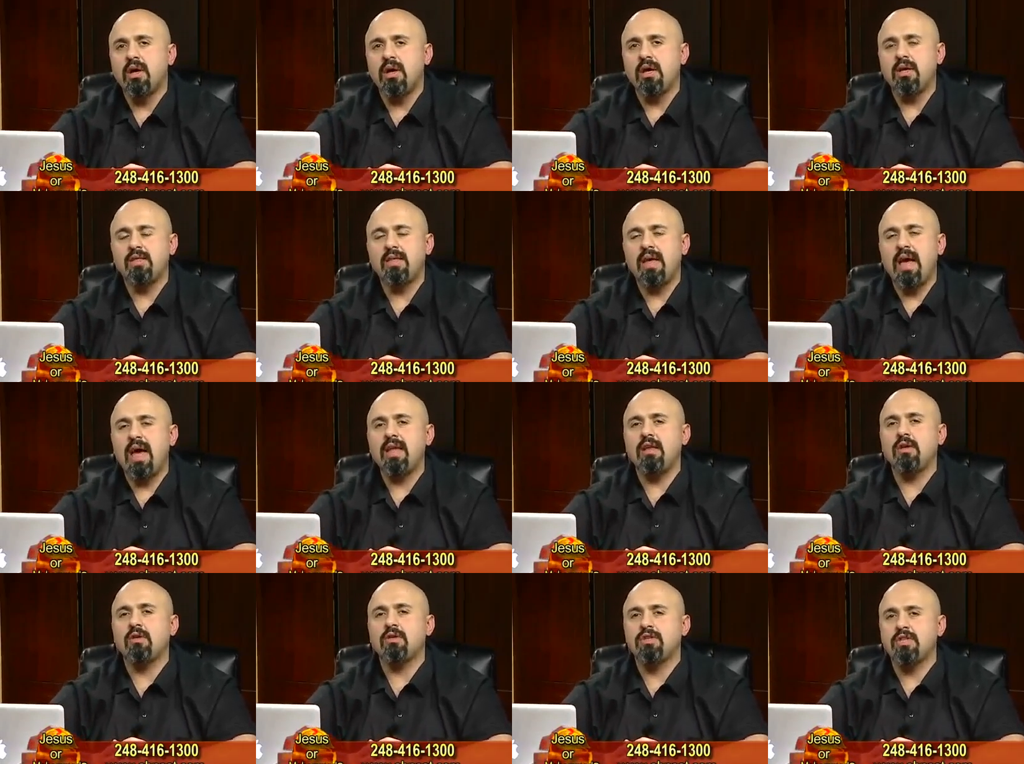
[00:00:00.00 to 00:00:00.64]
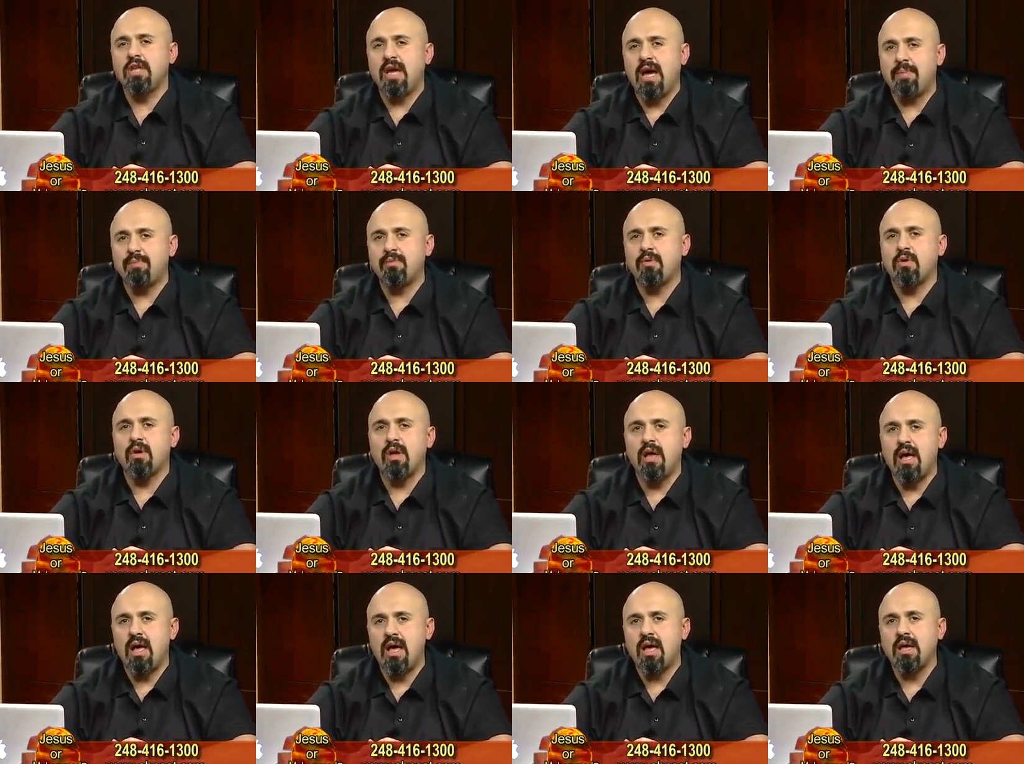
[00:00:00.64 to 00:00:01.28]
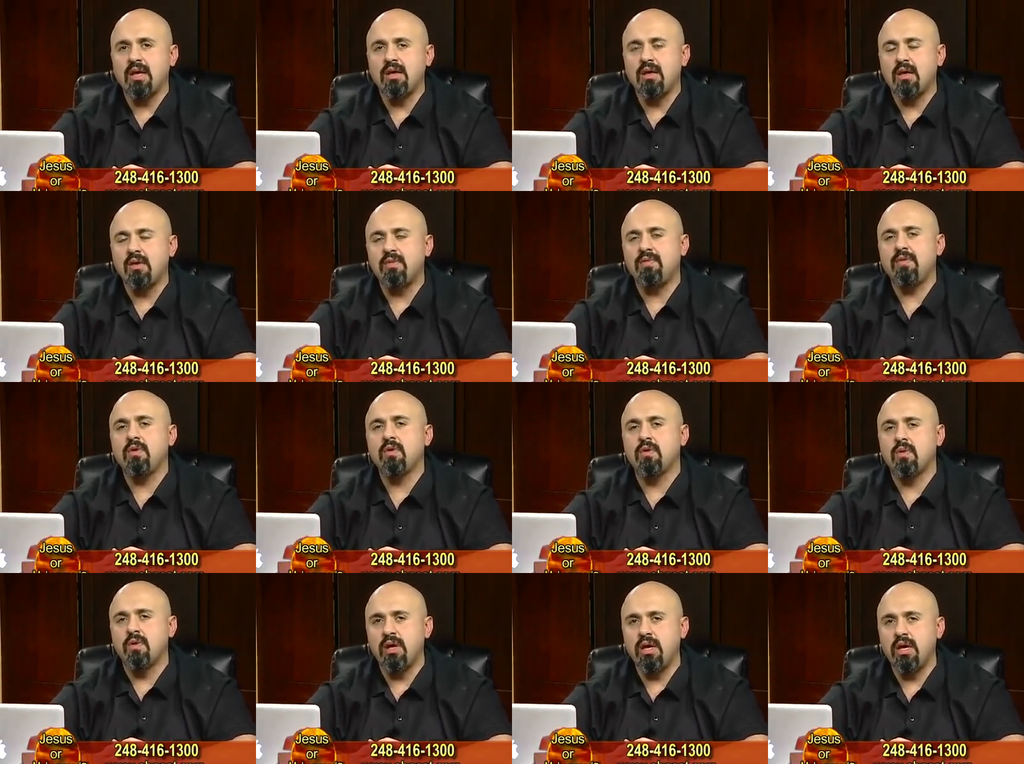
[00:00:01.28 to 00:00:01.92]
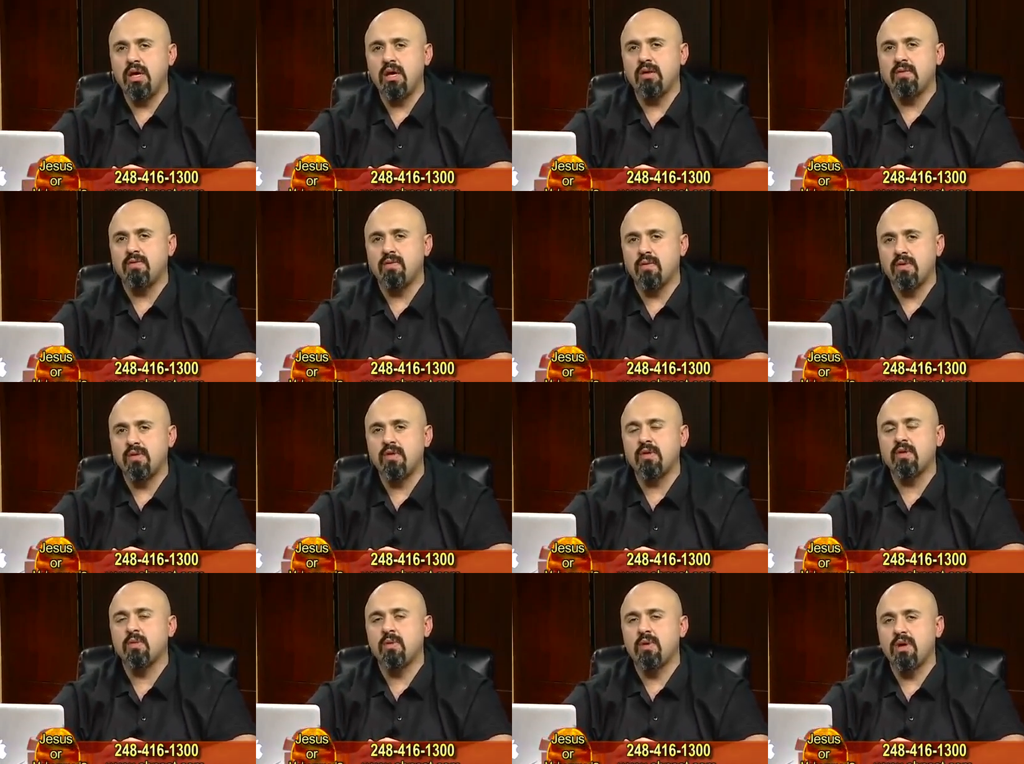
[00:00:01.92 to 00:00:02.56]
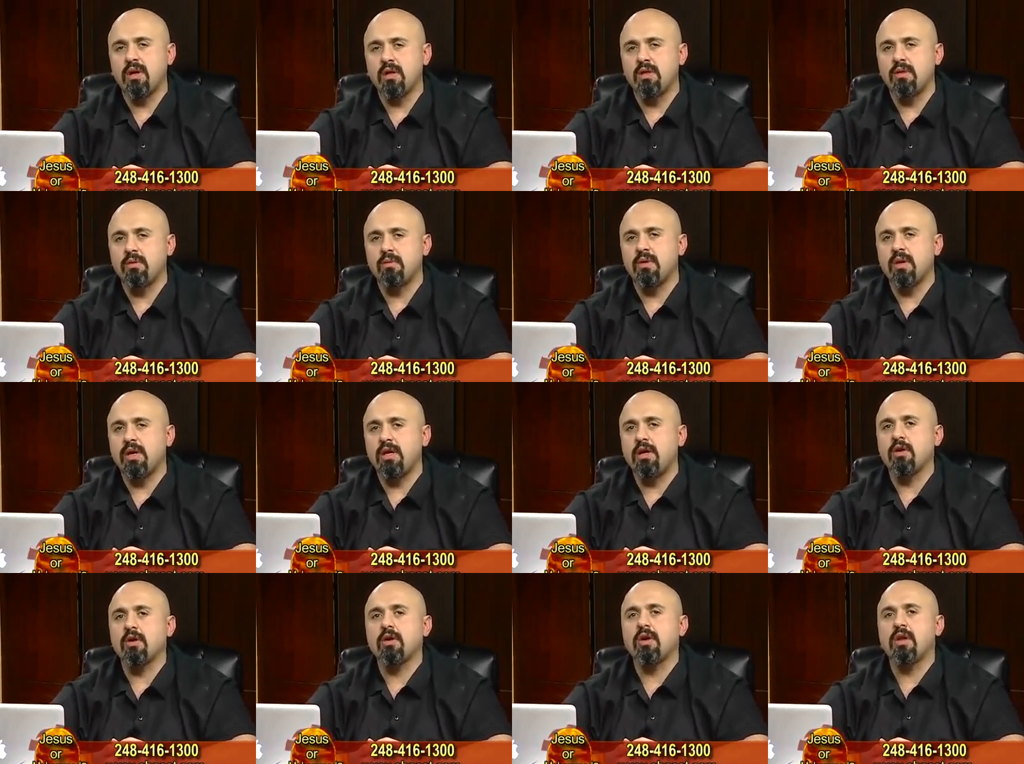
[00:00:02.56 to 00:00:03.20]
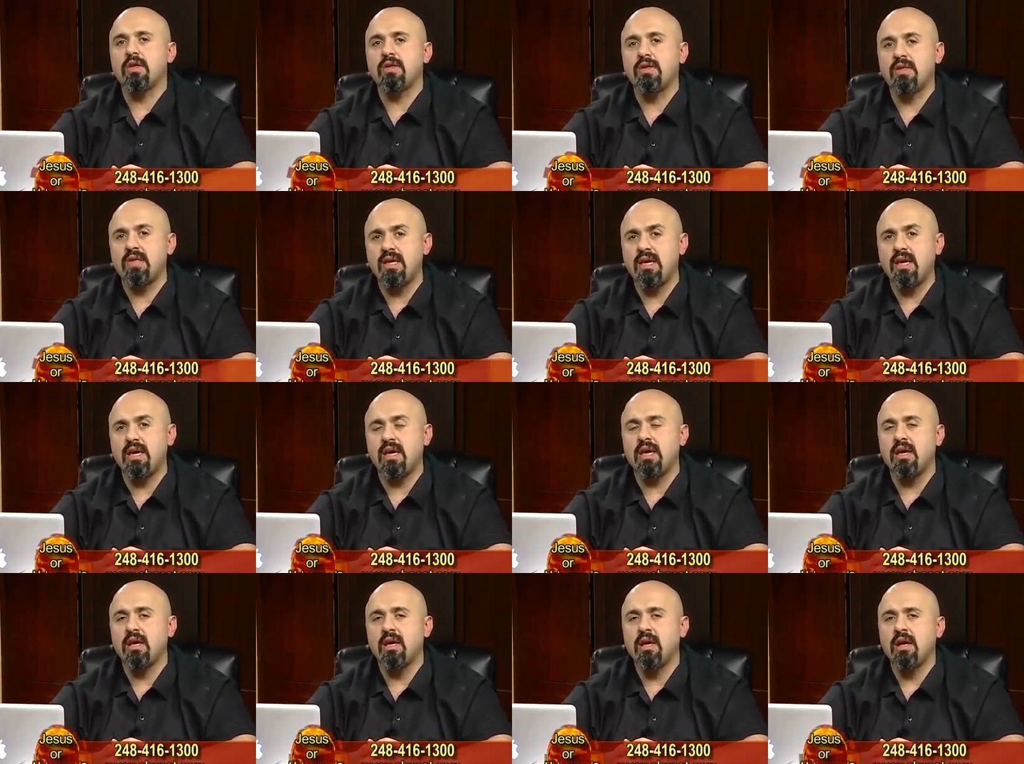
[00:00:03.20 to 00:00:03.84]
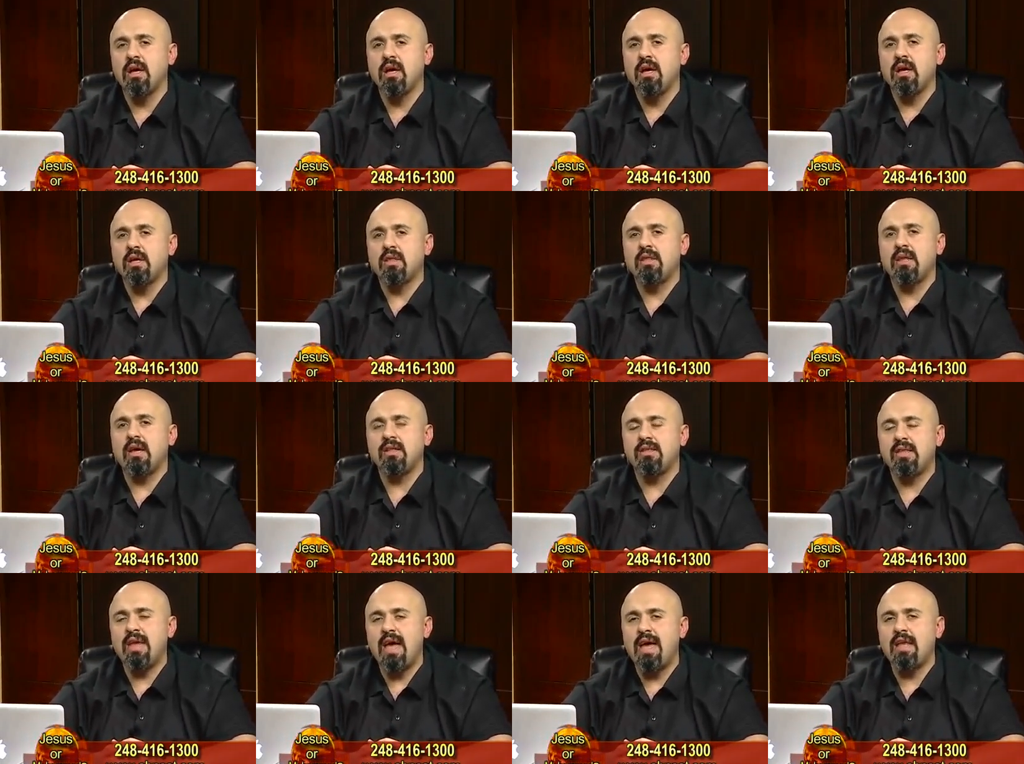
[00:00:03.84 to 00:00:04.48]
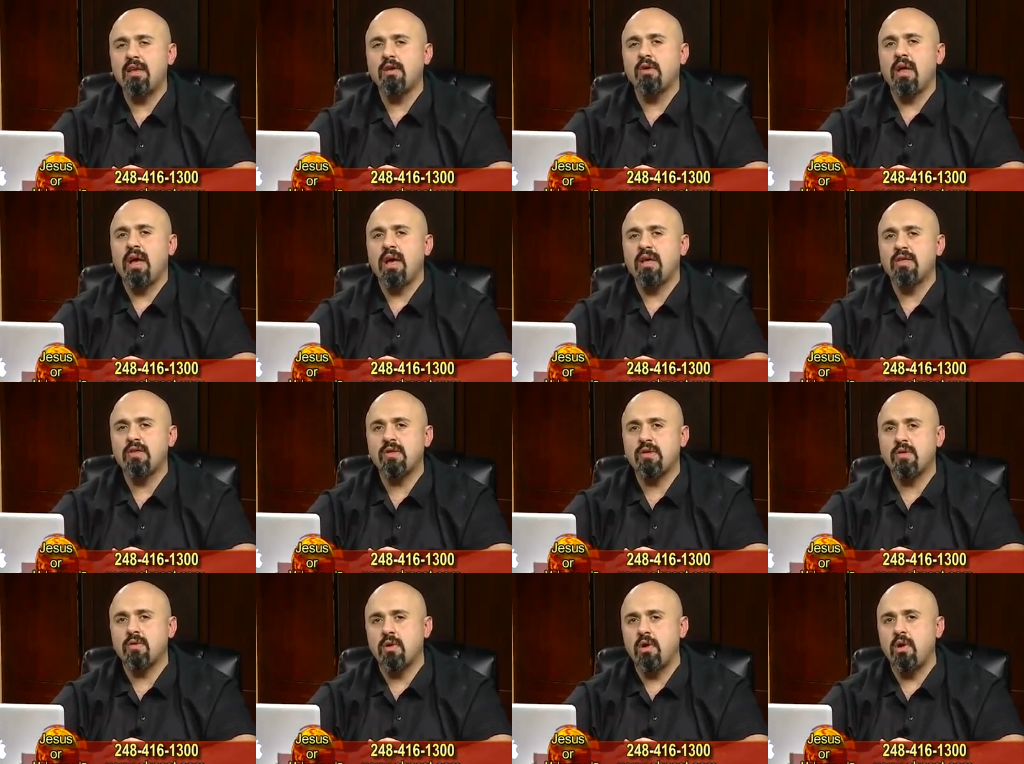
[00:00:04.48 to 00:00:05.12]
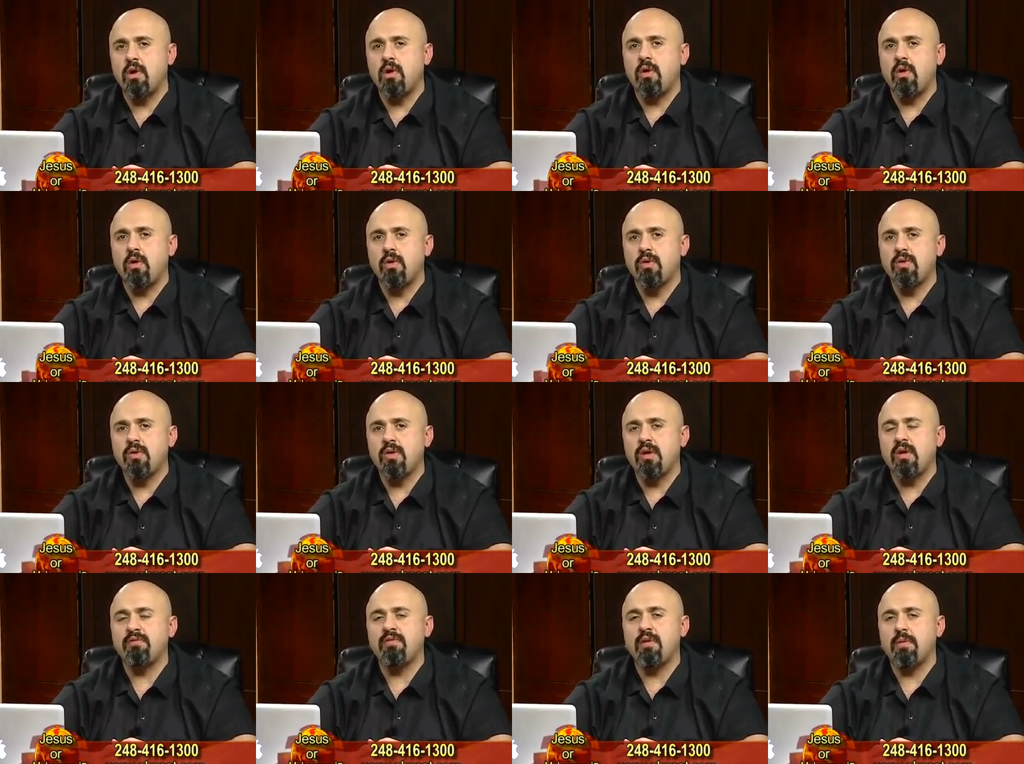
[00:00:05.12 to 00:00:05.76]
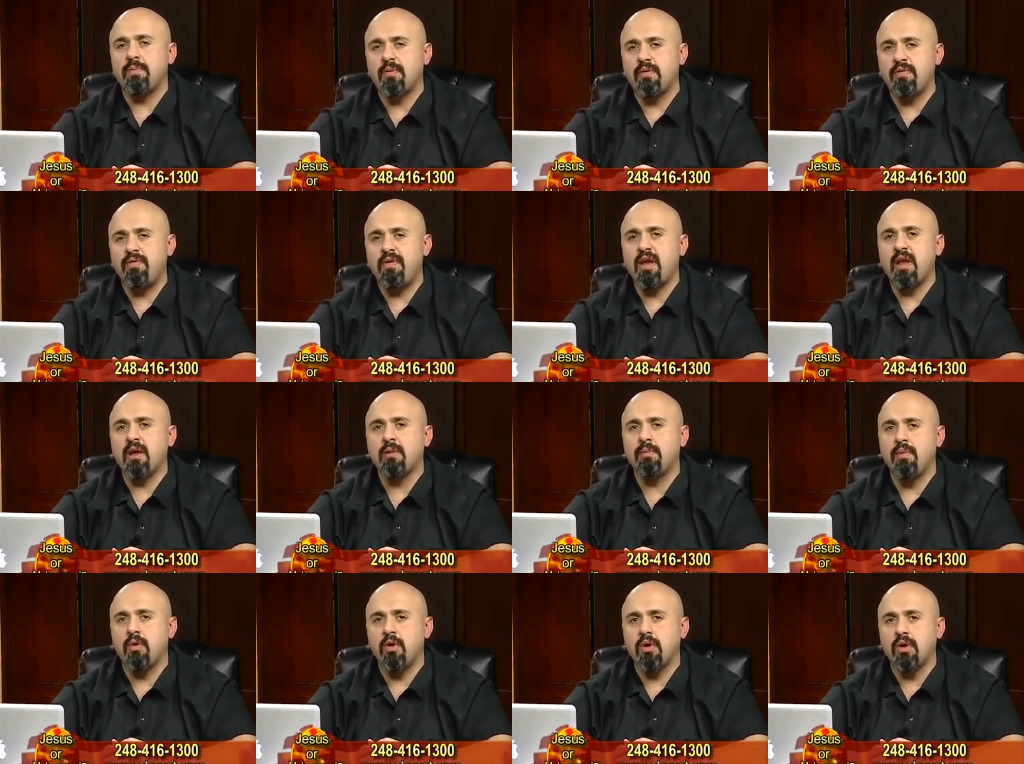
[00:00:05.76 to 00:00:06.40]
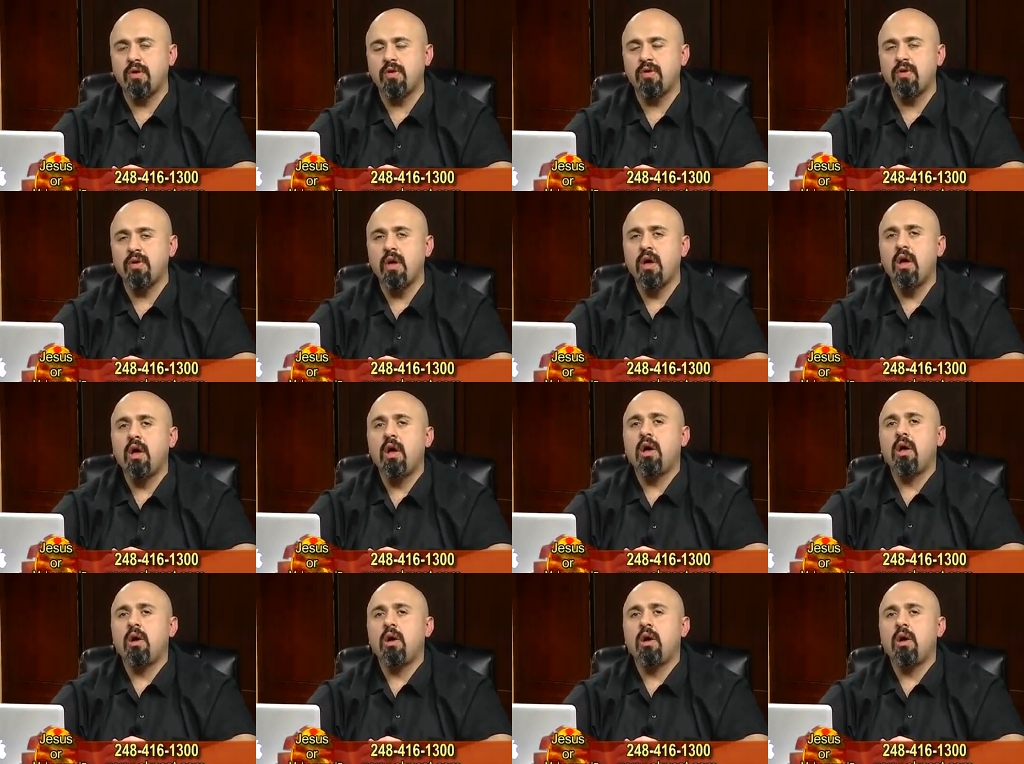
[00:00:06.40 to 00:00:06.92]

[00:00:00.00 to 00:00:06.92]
In Daniel chapter 9, if you read verses 1 to 3, you're going to see that Daniel has scrolls of the prophetic books.